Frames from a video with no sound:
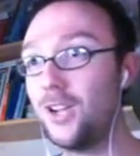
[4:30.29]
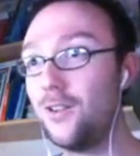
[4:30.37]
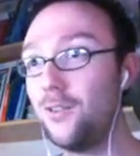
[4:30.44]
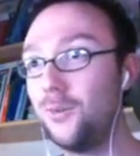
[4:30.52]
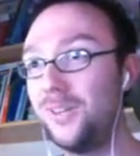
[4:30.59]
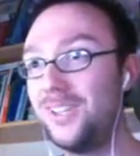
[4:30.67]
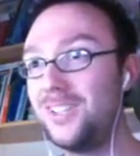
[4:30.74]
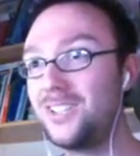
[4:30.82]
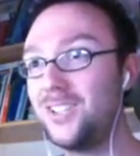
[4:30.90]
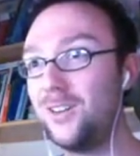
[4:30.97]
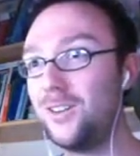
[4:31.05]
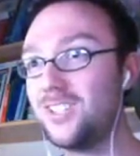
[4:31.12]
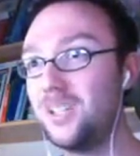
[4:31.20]
go through one of these
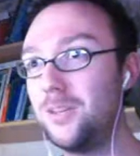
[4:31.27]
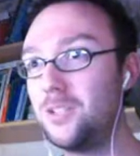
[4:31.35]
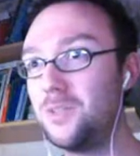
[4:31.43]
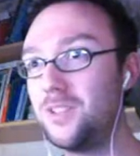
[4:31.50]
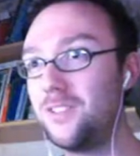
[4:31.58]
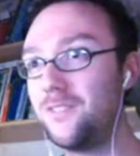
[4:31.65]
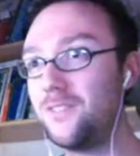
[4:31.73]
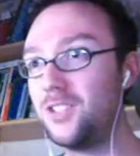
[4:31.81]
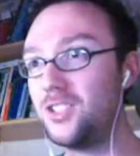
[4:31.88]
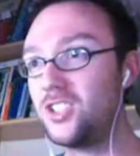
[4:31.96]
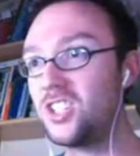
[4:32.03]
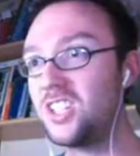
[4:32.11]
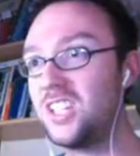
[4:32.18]
doors and there'll be something to
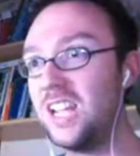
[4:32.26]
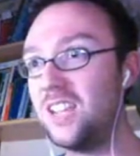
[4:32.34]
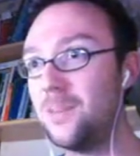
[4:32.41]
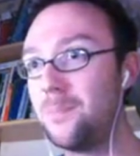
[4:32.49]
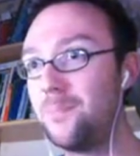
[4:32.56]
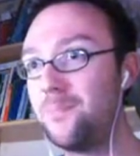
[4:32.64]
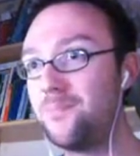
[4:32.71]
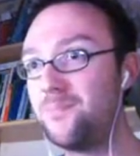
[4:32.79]
scare the